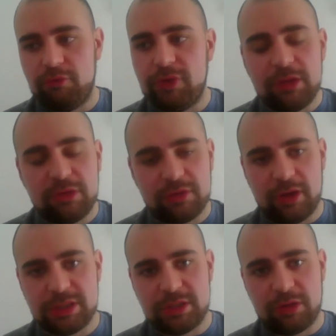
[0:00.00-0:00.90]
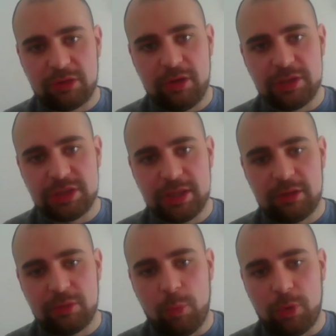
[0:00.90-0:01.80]
research into certain
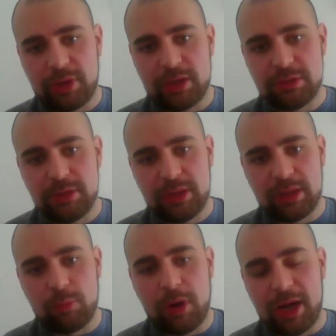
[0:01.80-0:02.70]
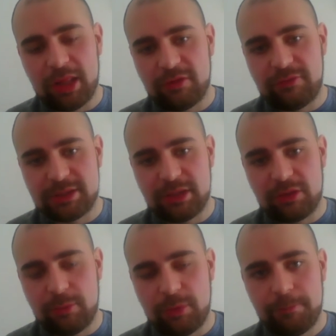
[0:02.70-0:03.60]
genes and what they're doing and why it's affecting
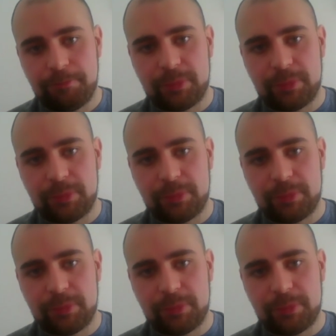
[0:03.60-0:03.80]
someone.